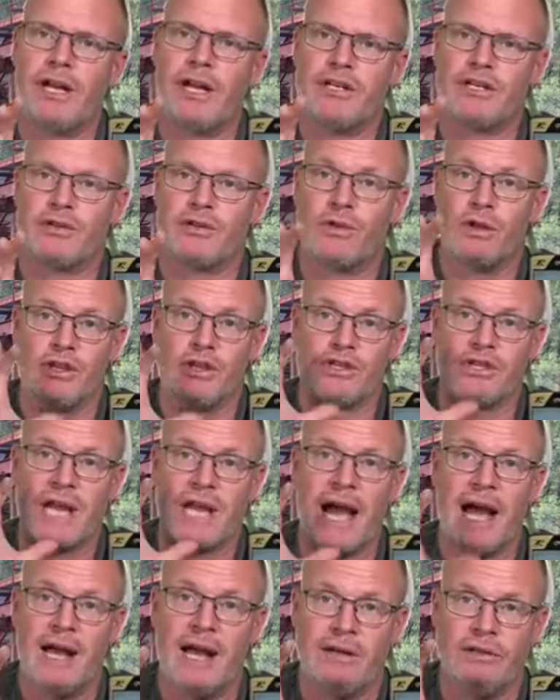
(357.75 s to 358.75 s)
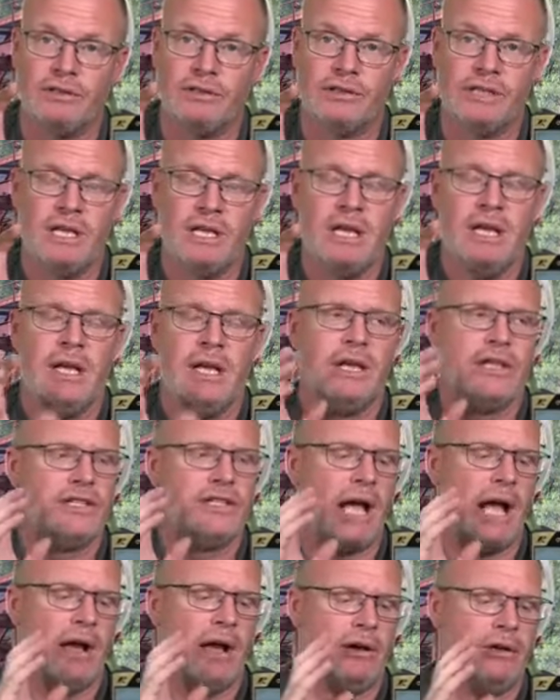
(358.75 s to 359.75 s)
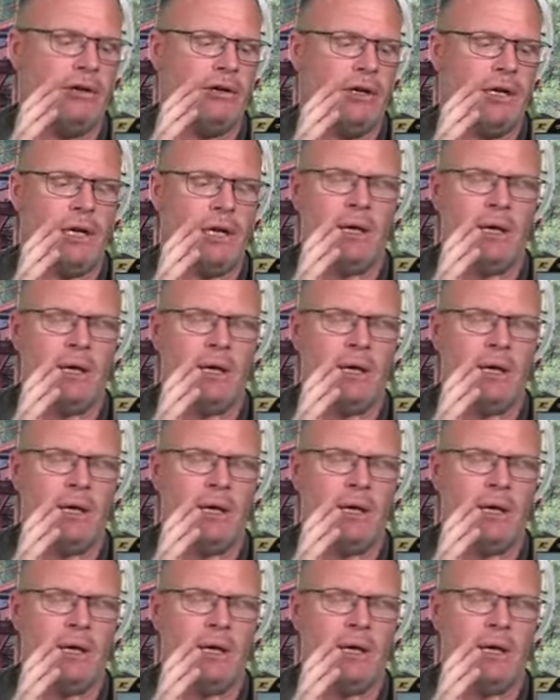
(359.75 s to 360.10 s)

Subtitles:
register on the scales. So